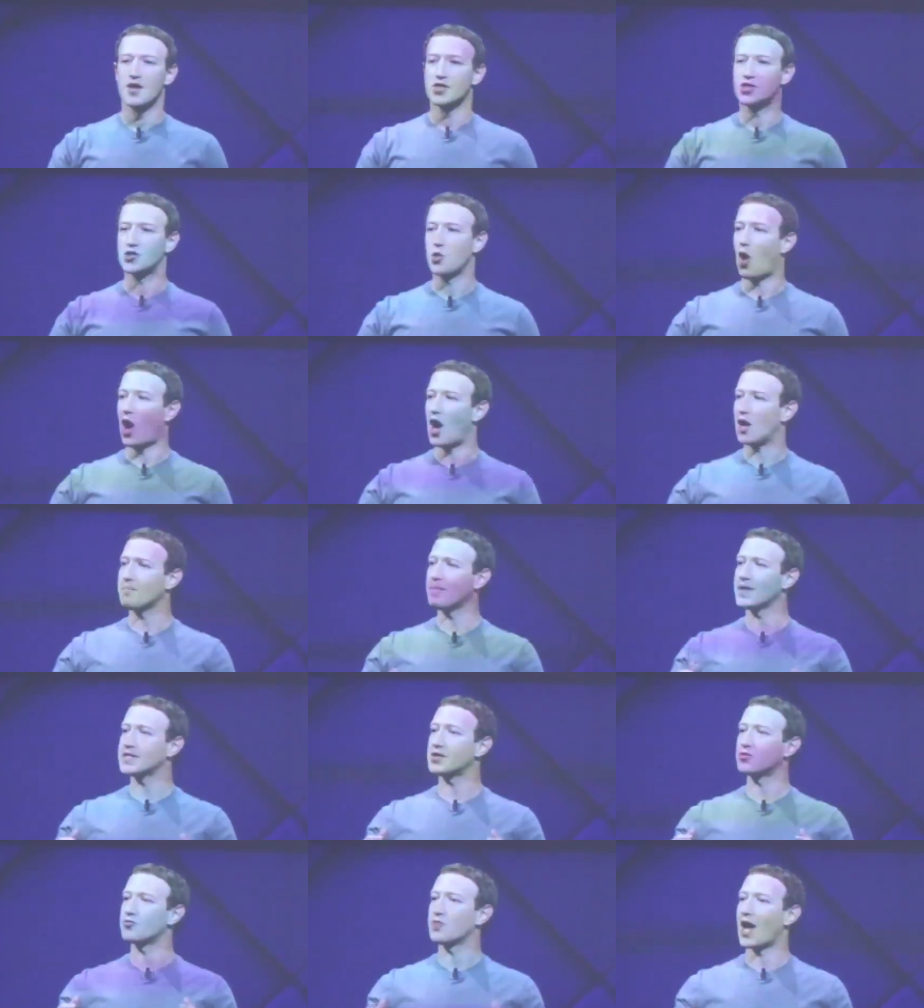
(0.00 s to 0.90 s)
So
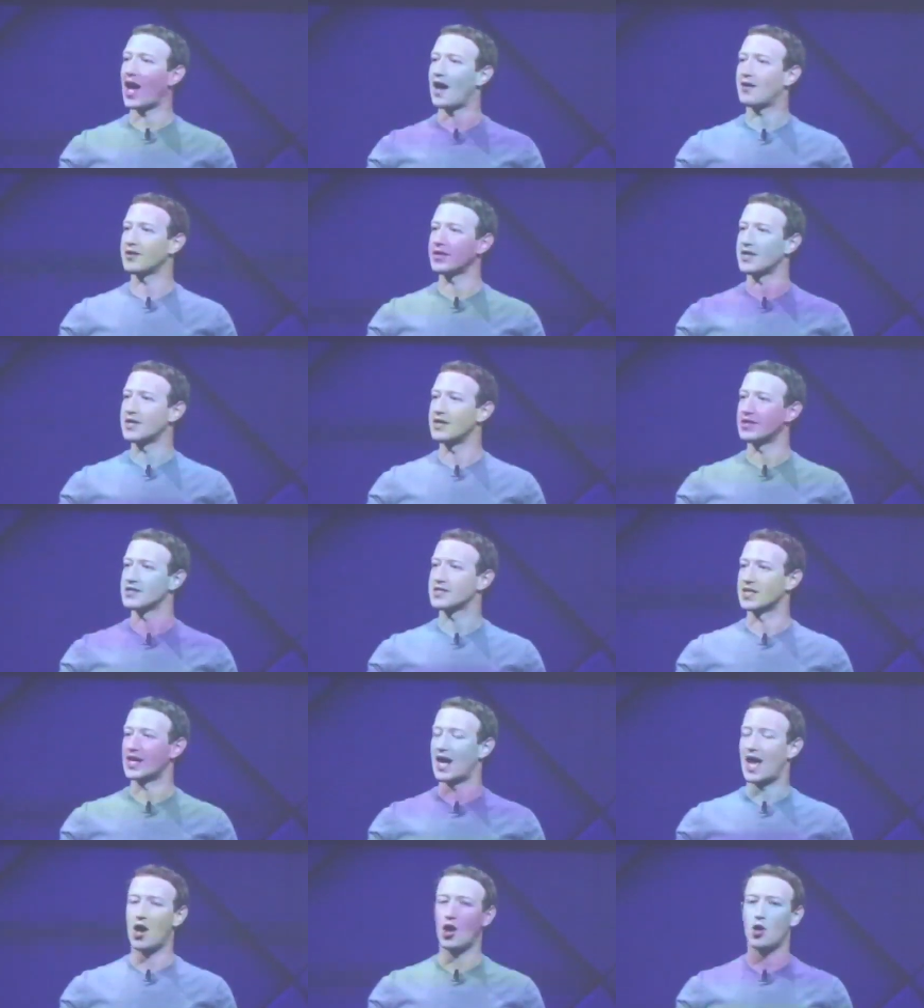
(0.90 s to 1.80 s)
augmented reality is
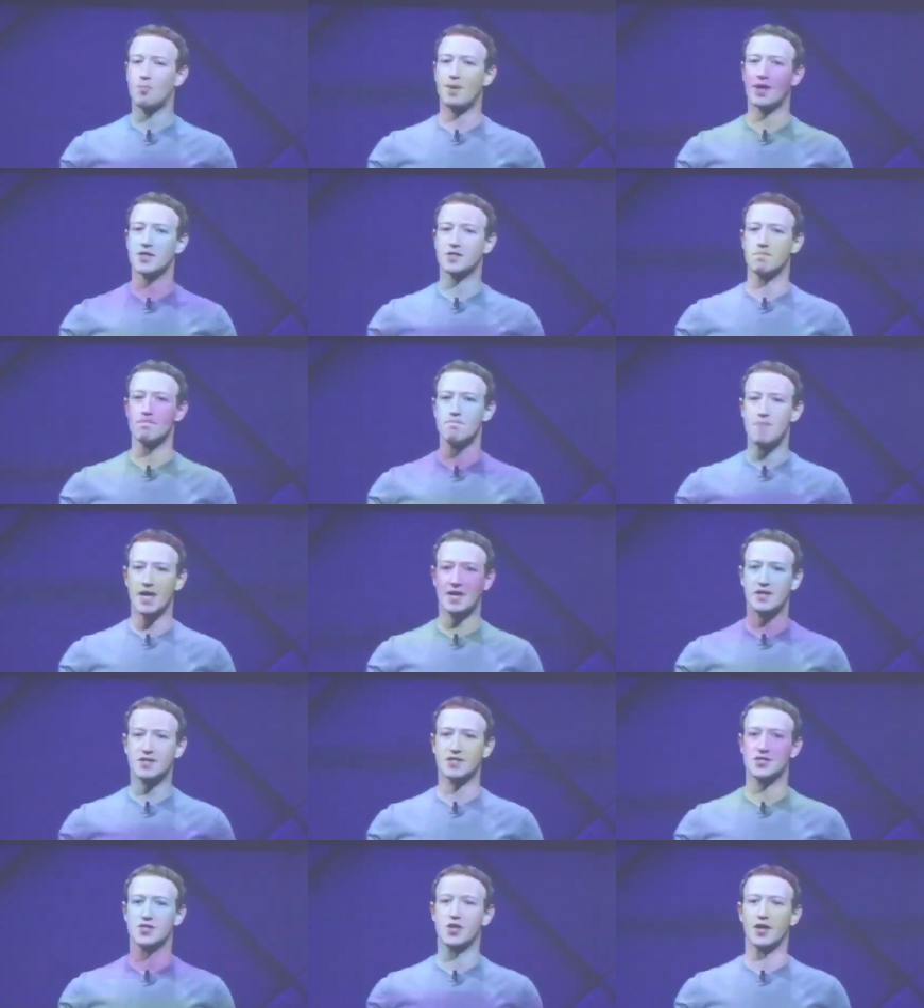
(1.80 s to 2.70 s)
going to help us
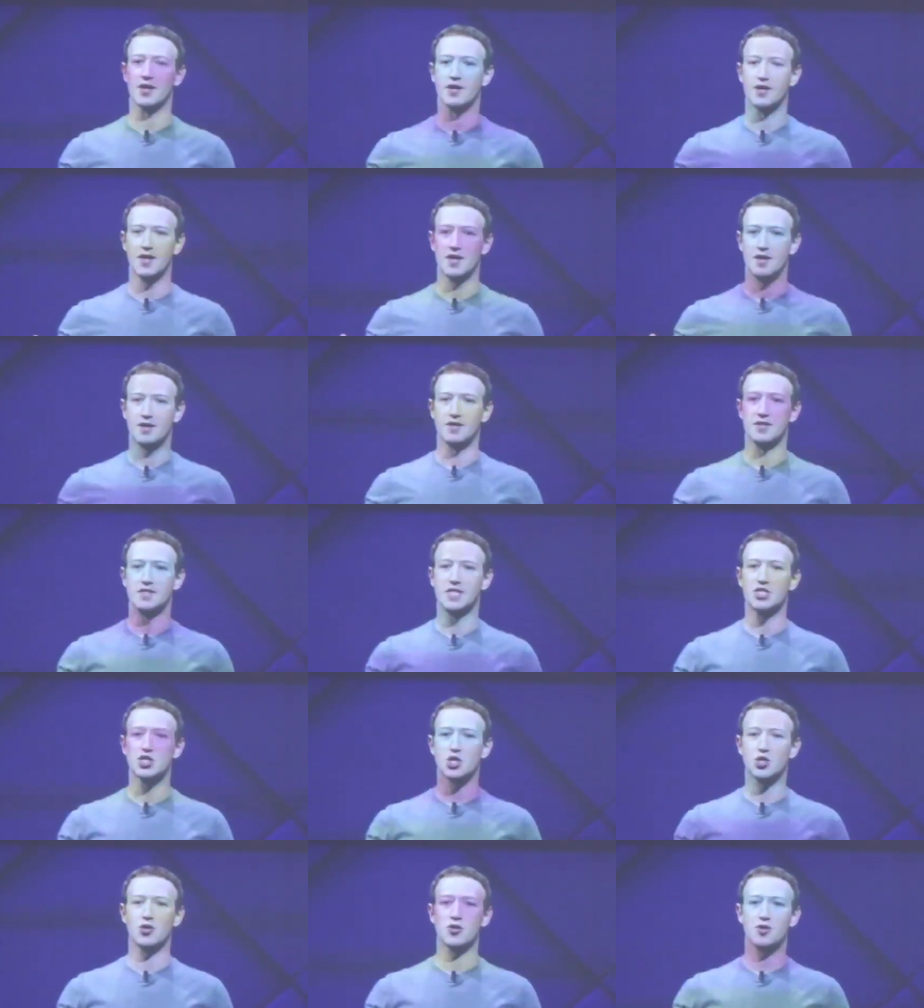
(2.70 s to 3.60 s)
mix the
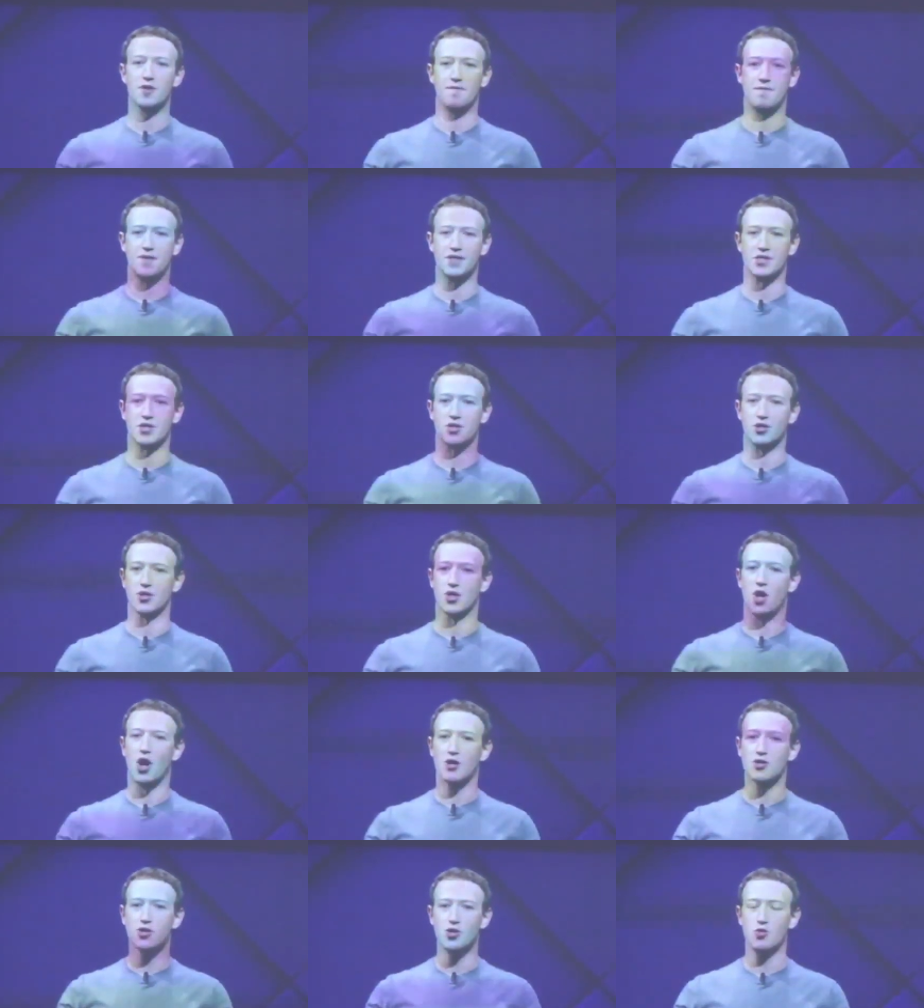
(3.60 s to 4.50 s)
digital and the physical in
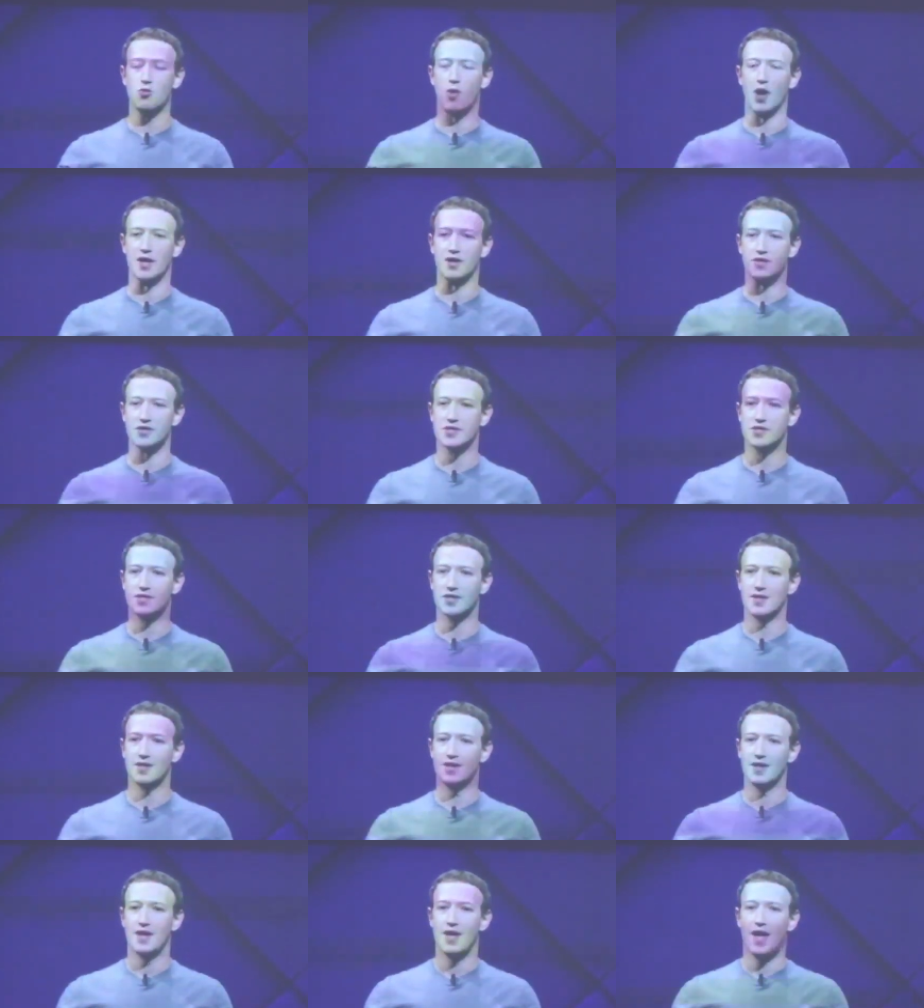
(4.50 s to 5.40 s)
all new ways,